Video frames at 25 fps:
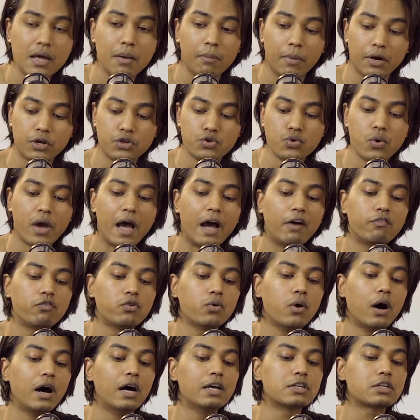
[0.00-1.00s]
But you have
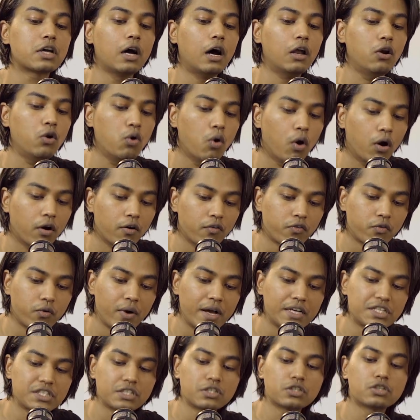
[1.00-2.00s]
to ask a lot of
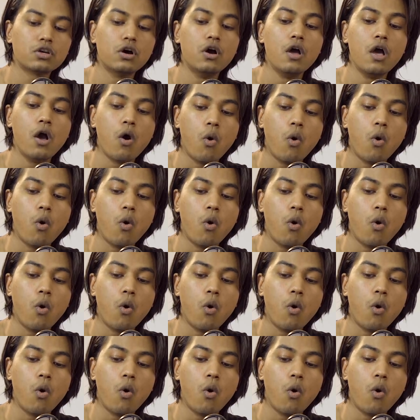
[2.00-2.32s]
questions.